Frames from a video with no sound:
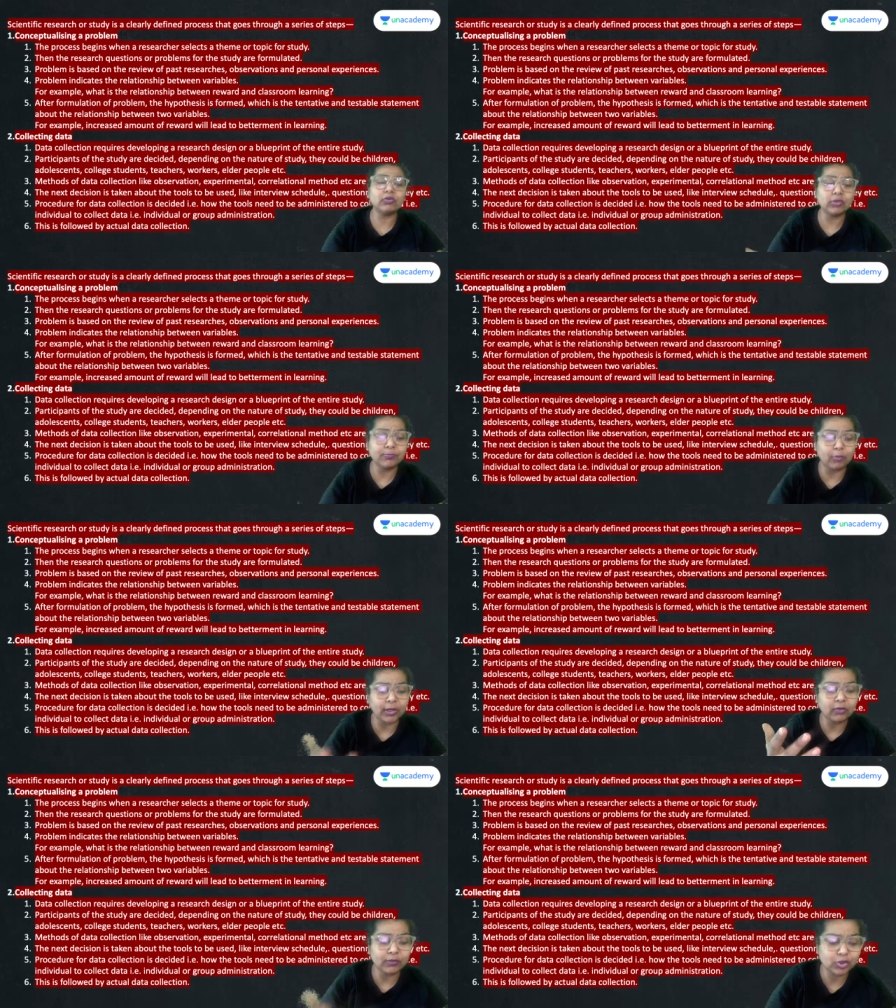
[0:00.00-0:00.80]
to the
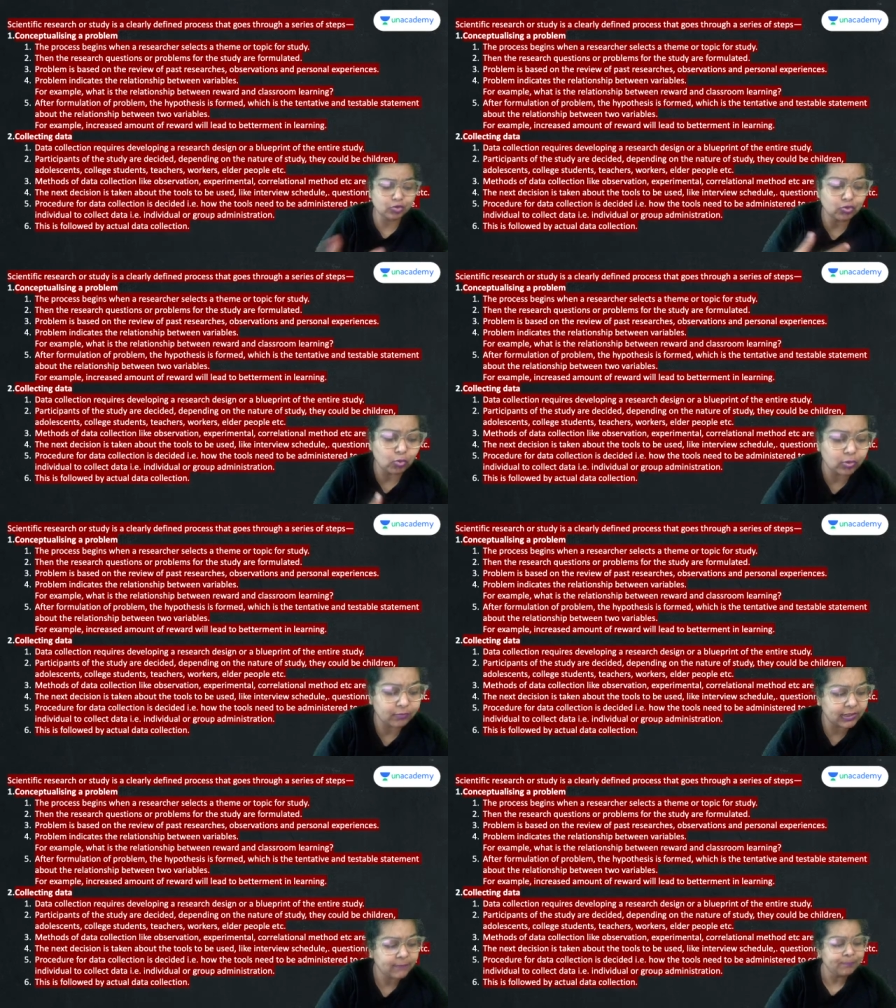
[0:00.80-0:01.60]
point which you told
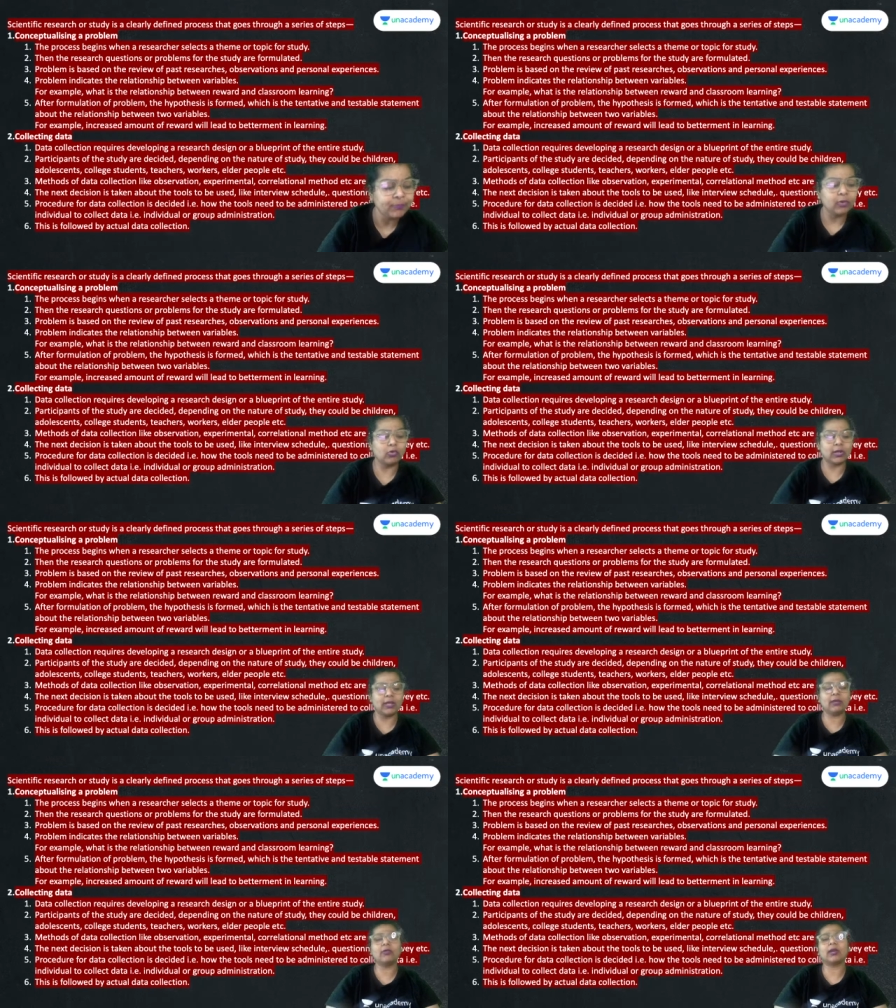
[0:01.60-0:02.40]
me. Okay,
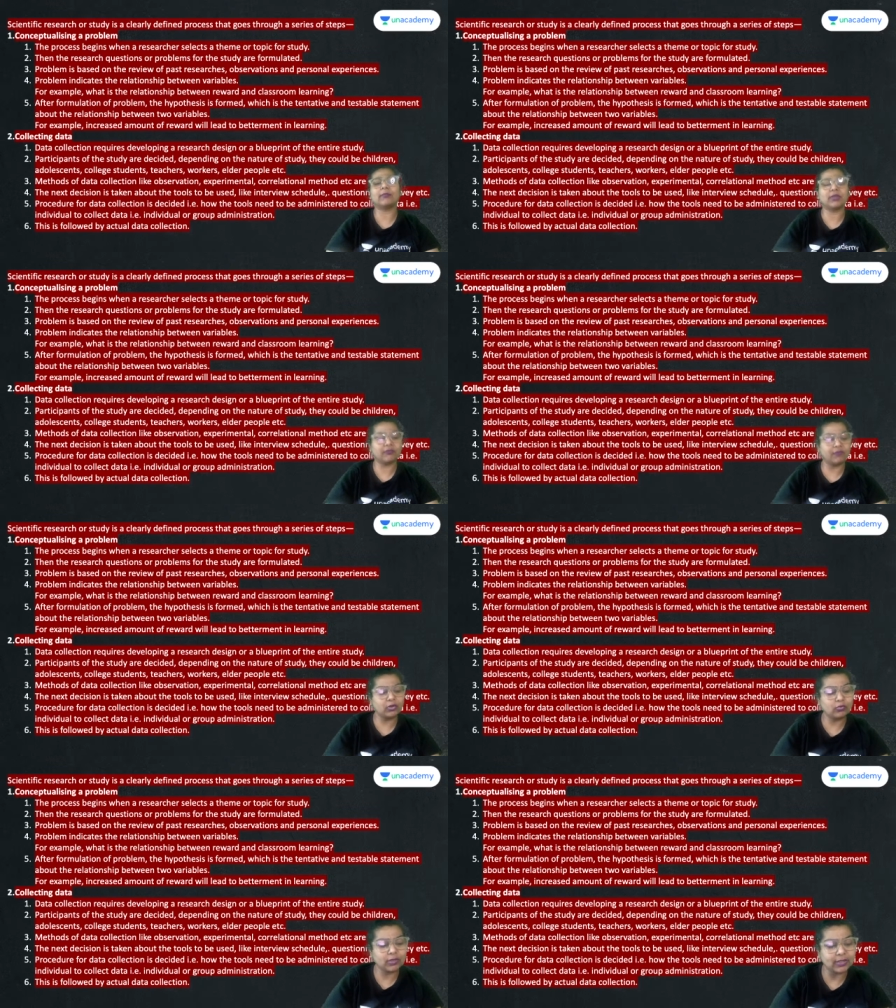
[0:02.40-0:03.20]
here I'm giving
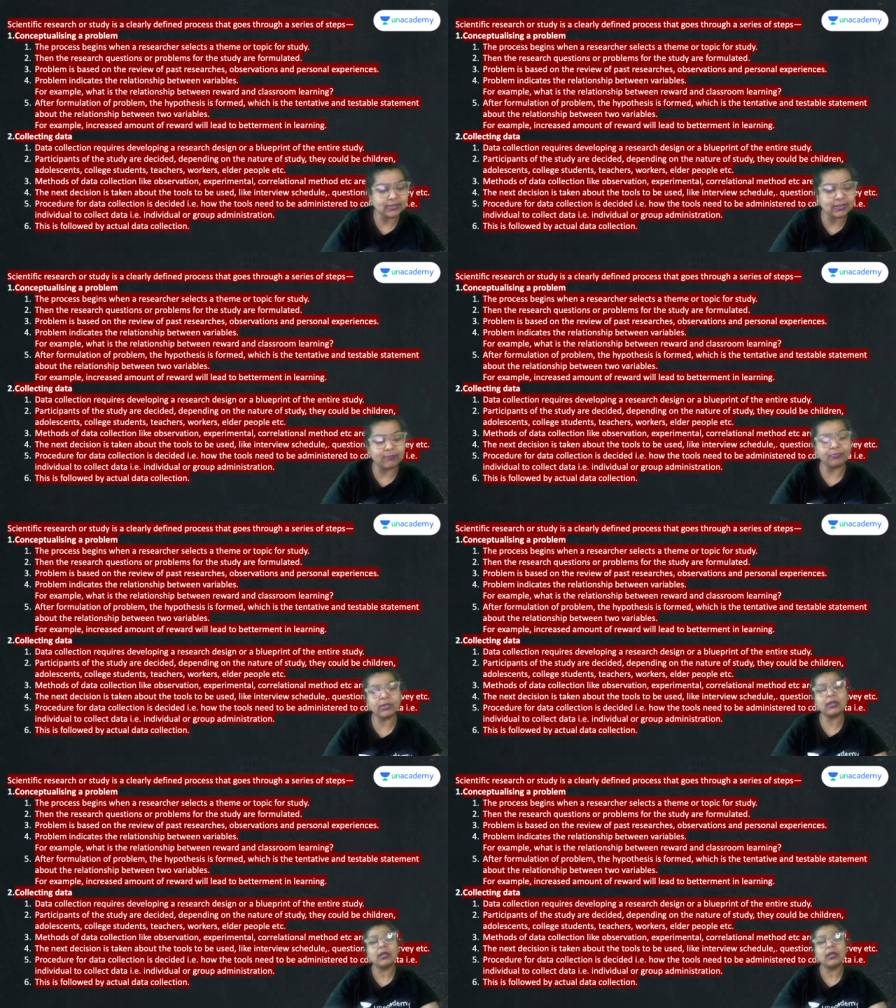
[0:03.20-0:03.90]
you the example.